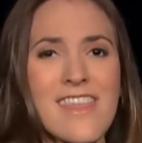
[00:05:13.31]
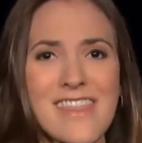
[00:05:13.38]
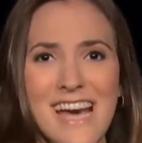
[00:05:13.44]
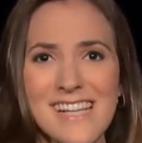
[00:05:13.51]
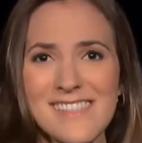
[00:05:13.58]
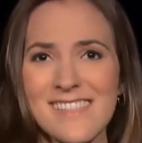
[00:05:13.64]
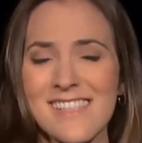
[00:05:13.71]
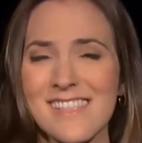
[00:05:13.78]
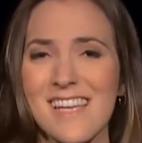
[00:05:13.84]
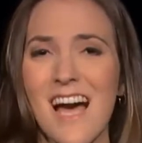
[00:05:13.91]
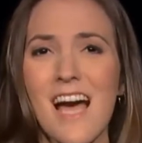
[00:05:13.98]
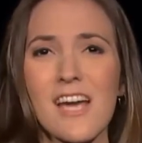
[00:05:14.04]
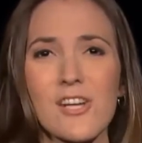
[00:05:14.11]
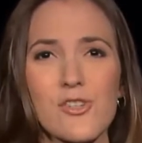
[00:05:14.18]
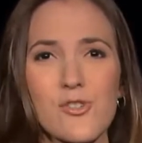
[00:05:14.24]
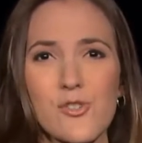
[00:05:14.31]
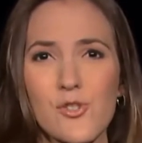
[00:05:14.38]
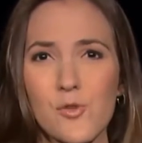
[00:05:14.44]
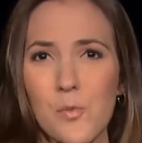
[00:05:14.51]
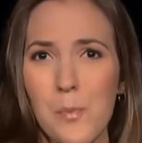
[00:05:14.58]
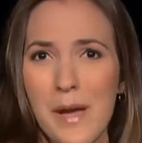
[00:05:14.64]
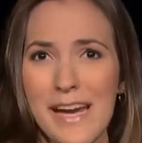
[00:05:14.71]
That's an entire
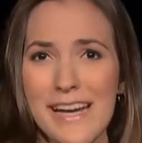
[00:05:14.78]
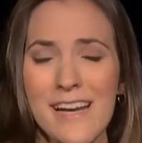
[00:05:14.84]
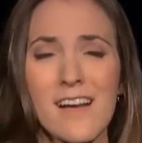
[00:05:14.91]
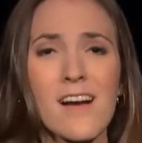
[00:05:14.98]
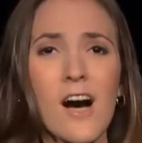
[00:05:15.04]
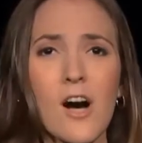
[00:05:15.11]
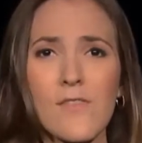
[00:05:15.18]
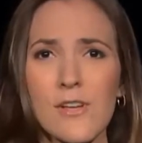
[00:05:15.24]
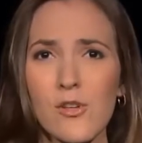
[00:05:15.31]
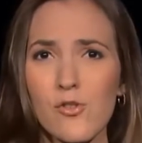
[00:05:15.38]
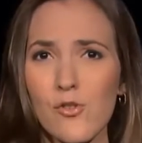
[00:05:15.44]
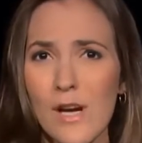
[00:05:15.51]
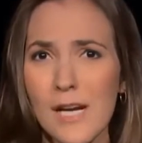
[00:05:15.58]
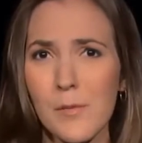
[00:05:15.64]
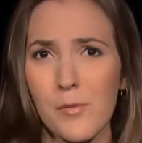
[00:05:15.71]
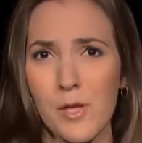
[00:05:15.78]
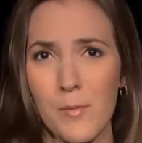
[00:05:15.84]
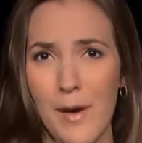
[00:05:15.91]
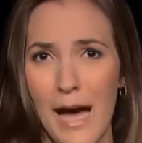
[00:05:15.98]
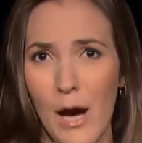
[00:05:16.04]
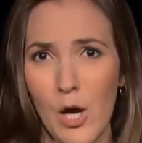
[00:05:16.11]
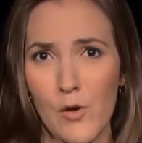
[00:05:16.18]
spate of incredibly
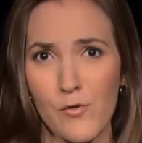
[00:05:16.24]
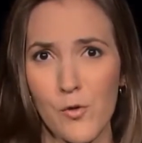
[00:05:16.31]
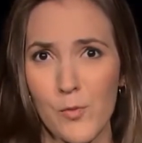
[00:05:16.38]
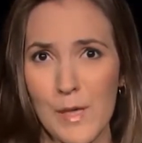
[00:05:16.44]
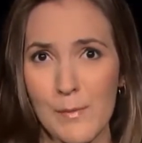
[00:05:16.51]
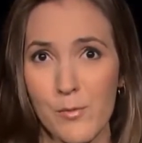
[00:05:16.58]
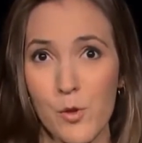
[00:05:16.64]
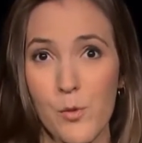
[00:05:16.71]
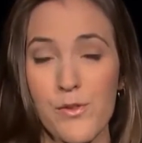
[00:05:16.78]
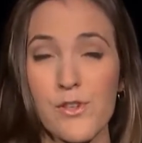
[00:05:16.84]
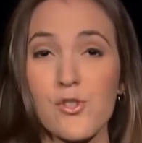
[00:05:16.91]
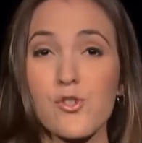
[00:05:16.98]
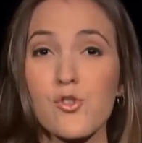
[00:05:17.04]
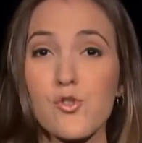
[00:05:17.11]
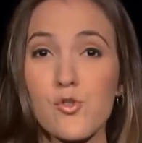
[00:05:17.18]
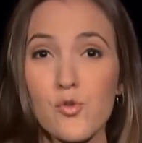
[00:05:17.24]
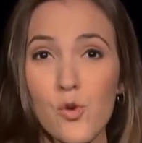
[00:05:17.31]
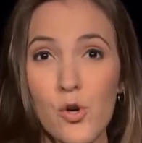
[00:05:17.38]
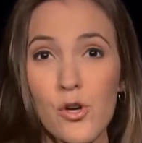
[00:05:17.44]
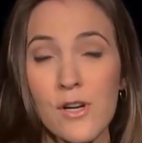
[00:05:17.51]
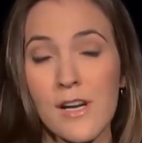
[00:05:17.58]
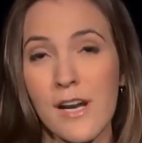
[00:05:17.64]
powerful people with
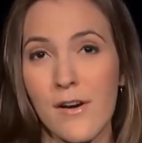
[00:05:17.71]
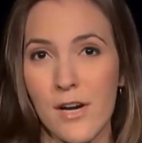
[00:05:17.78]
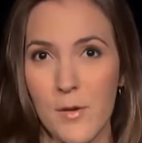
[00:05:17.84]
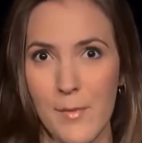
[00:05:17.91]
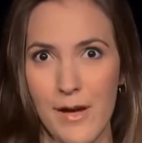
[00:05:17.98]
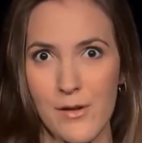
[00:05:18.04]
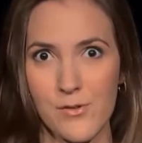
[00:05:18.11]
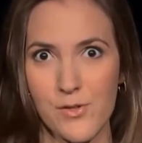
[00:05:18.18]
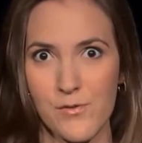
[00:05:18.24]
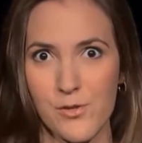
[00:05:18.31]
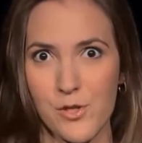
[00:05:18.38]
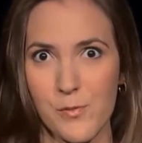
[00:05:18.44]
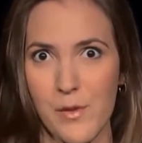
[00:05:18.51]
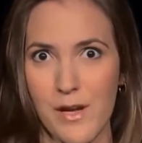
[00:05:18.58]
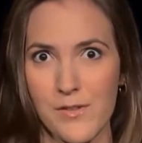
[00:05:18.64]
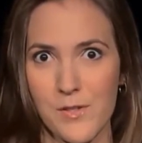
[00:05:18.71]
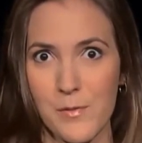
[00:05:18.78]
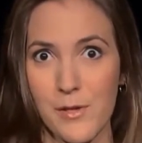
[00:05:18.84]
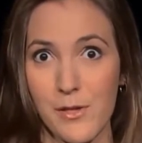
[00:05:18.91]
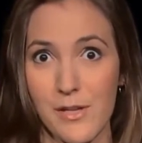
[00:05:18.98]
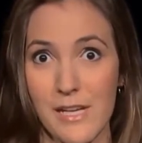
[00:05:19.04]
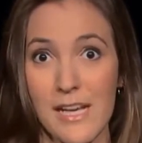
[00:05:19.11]
extraordinary amounts of
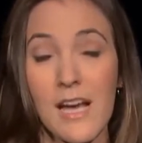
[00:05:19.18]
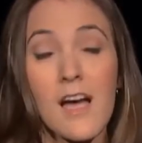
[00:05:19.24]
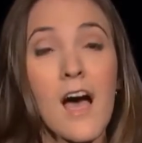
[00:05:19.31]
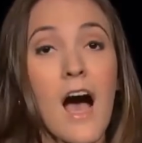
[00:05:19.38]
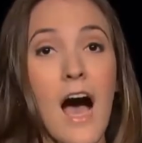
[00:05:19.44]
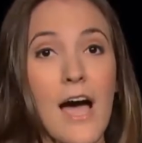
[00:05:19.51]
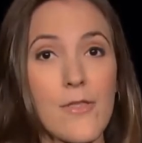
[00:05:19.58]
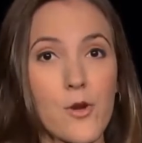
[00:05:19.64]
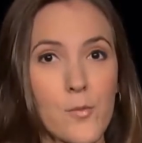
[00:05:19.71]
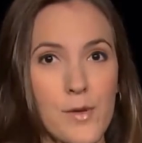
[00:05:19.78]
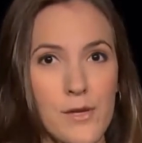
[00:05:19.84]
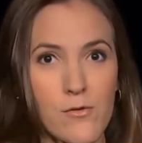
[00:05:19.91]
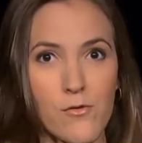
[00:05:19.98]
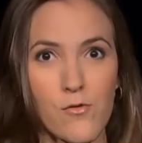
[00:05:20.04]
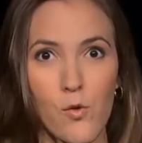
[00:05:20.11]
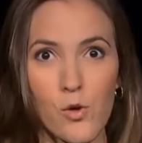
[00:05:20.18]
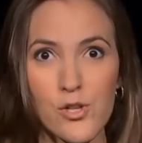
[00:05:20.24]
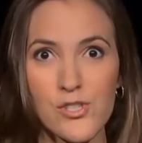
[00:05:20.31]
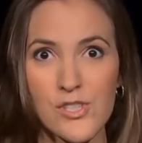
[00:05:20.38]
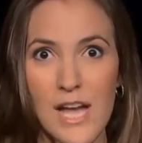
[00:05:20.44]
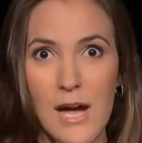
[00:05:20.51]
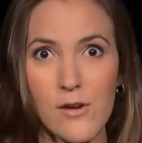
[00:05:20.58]
responsibility, either being
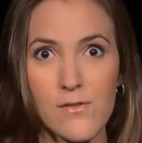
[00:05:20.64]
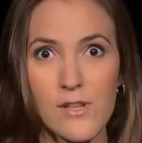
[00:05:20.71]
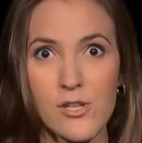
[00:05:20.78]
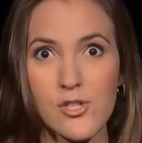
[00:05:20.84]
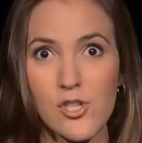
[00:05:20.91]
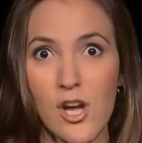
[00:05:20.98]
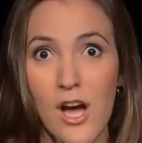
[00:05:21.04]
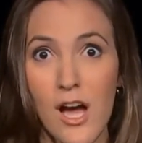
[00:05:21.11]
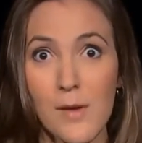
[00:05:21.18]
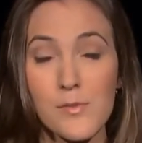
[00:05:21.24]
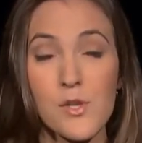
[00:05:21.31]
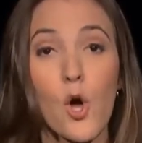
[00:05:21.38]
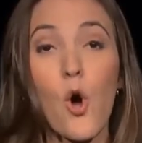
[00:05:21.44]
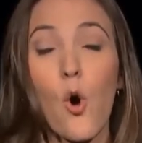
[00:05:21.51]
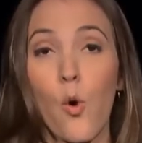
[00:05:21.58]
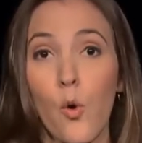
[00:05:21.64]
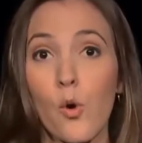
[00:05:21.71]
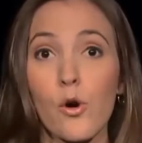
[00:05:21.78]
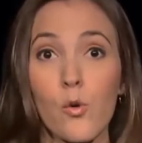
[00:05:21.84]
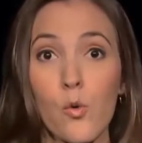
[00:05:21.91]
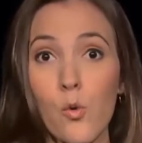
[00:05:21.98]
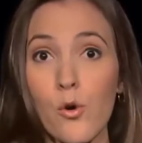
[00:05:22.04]
forced out of their jobs
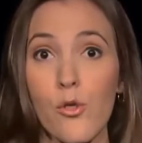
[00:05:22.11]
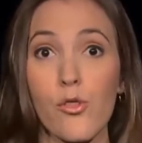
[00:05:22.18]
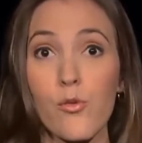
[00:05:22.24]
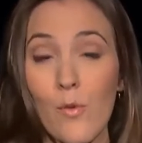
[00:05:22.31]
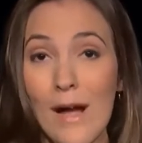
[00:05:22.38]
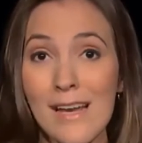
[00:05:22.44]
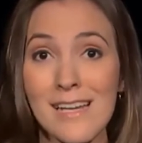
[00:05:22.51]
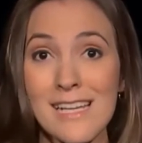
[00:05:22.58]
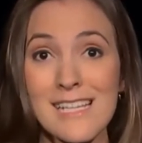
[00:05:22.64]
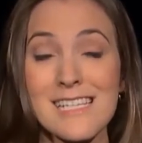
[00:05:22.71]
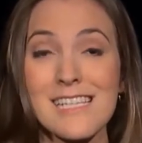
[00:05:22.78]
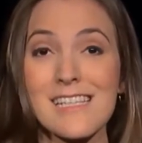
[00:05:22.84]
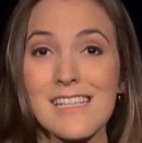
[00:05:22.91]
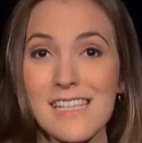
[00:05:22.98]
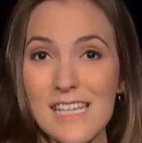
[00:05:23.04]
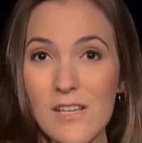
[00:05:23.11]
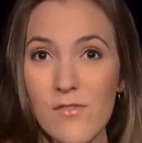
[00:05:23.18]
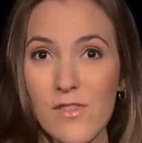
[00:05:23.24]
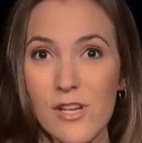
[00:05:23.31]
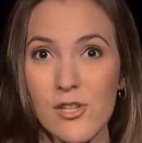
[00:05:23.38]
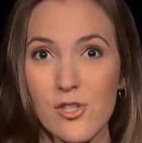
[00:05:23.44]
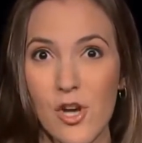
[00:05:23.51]
or threatening to leave
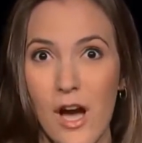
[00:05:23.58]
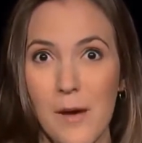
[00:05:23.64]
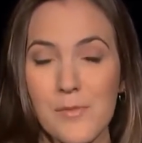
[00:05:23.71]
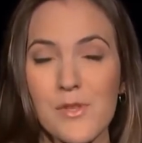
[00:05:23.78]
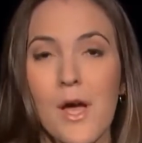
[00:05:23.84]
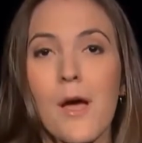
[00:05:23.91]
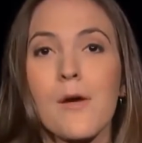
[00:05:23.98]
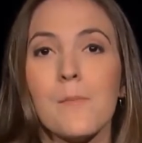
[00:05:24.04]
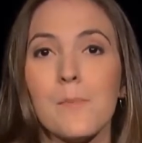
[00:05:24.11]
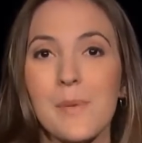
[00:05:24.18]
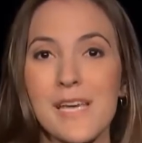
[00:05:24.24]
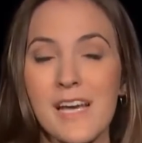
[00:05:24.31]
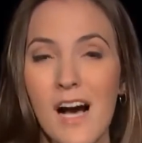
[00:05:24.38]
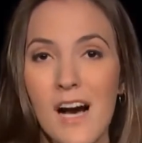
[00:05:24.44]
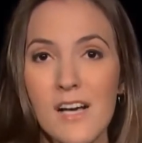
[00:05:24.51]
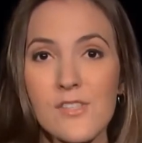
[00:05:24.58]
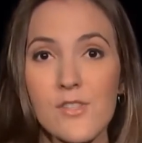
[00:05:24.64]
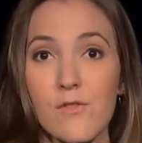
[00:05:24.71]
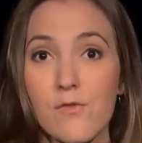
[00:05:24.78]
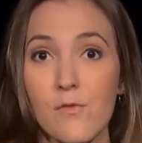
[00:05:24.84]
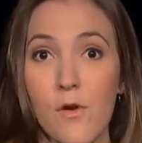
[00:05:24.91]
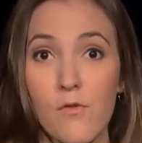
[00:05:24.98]
their jobs because
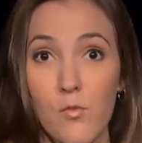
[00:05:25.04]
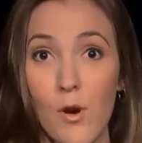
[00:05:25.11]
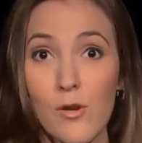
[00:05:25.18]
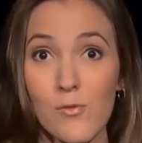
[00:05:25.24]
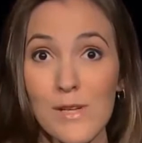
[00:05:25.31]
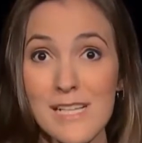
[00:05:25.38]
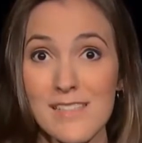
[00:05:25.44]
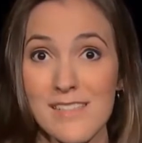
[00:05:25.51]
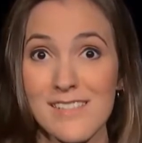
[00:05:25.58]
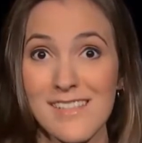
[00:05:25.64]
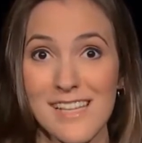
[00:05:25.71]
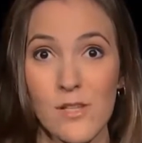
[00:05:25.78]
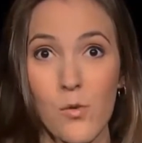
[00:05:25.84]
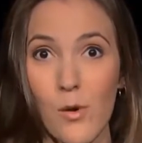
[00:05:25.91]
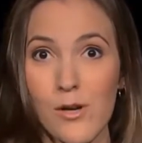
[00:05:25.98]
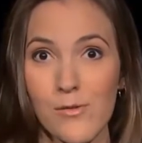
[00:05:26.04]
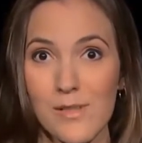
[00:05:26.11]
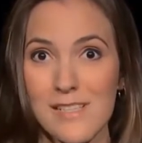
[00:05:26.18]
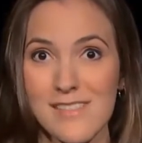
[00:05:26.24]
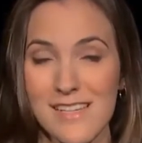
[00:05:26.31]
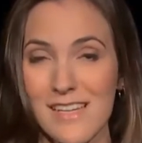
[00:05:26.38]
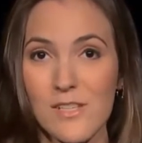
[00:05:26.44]
of one reason, and the one
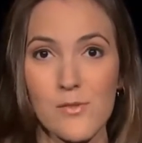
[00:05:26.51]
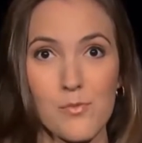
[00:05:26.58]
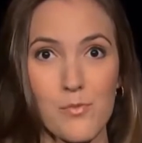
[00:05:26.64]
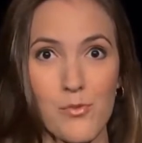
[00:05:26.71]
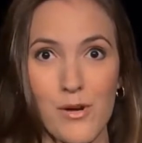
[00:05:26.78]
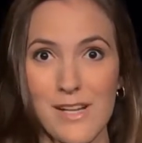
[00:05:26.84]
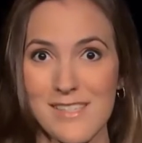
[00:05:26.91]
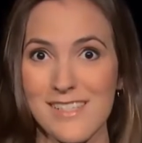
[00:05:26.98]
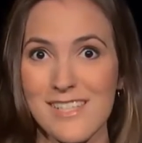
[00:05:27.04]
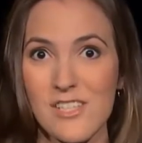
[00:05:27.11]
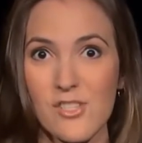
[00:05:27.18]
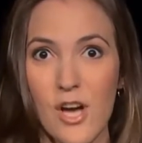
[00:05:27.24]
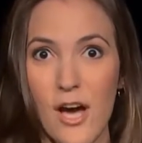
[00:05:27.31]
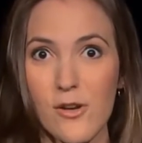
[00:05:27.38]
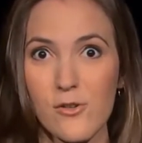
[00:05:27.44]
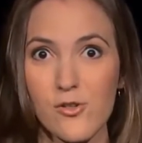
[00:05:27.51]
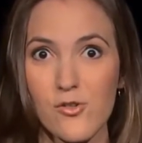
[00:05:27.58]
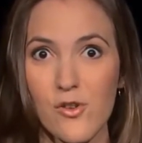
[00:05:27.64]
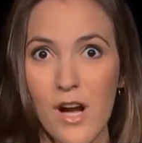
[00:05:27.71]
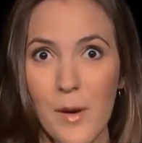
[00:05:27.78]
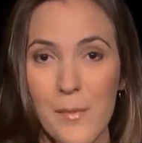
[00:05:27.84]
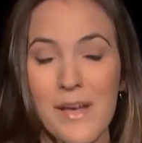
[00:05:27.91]
reason is President Donald
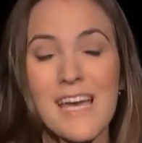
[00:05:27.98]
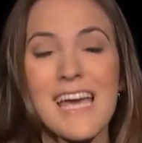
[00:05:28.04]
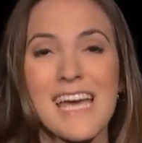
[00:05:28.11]
Trump.